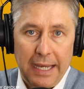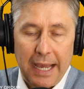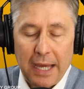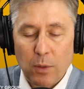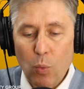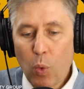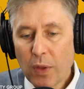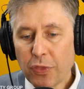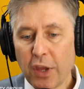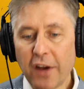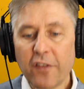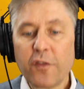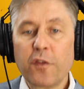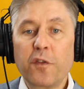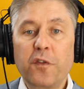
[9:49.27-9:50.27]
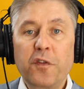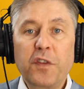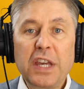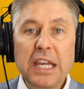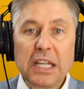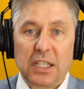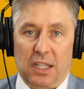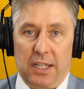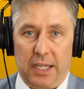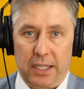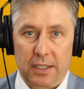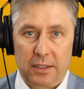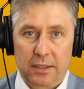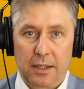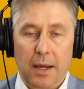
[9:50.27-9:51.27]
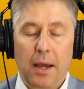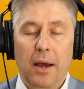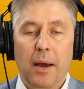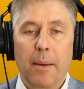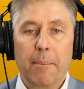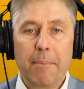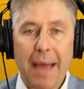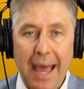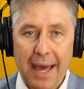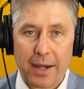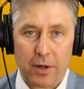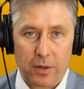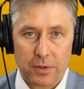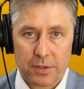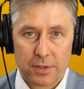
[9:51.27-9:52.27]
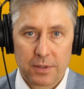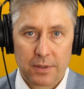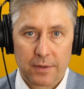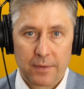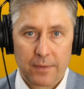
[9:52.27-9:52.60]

And what they're feeling matters.